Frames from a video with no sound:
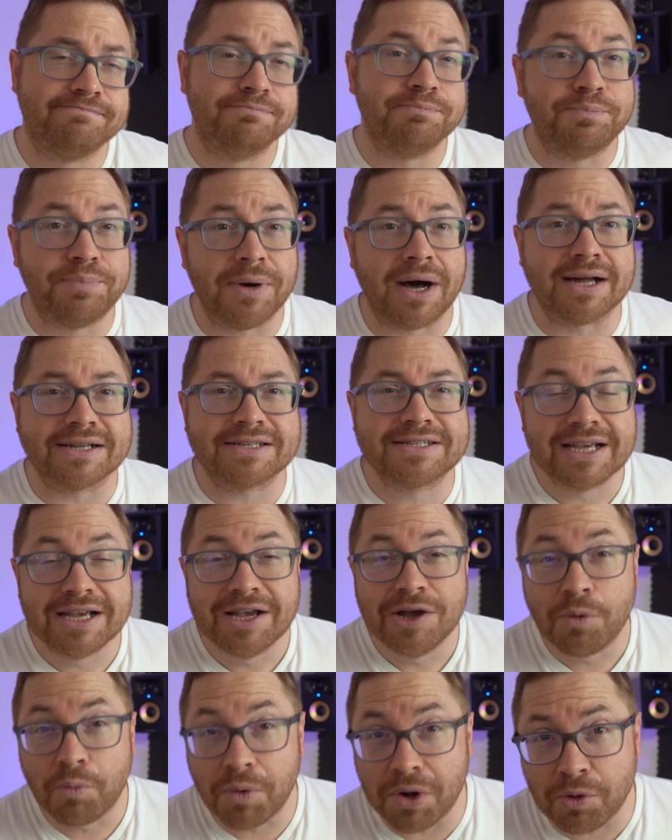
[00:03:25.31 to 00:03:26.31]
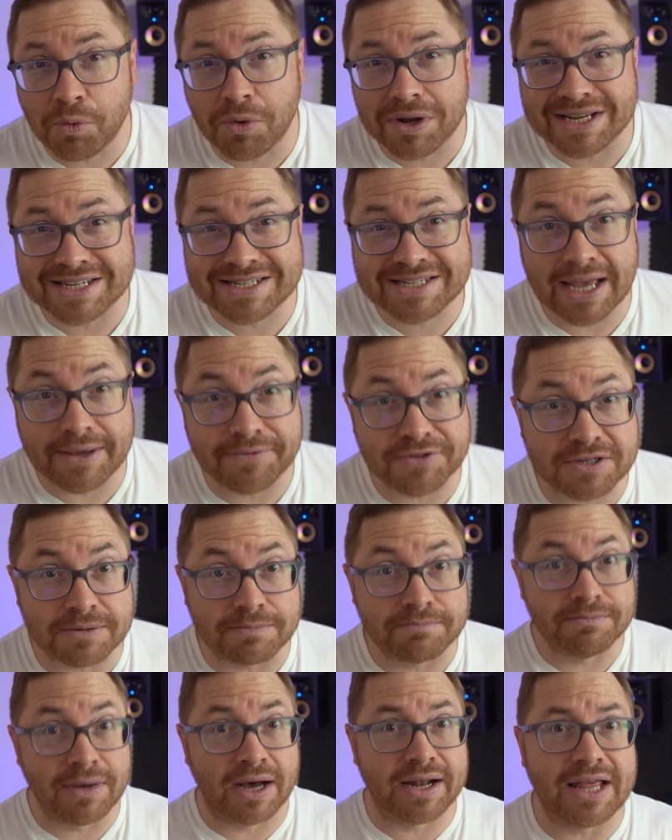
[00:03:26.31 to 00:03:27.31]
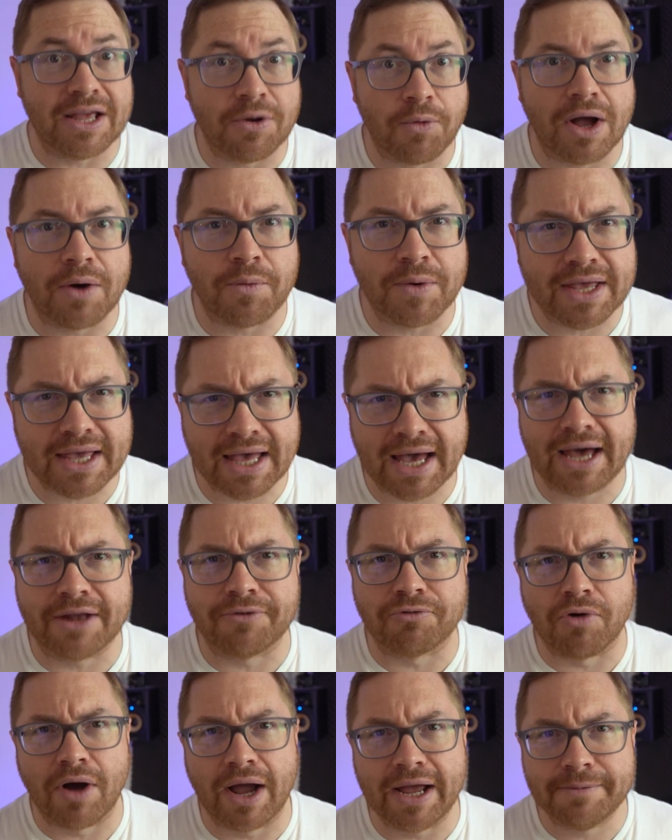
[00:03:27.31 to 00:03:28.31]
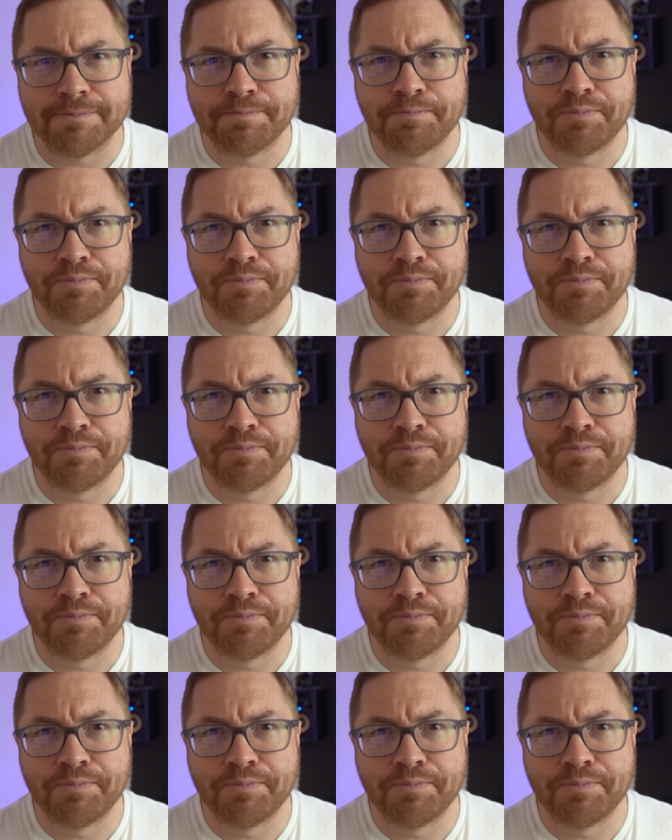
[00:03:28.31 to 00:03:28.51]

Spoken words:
but we all want to save some money where we can, right?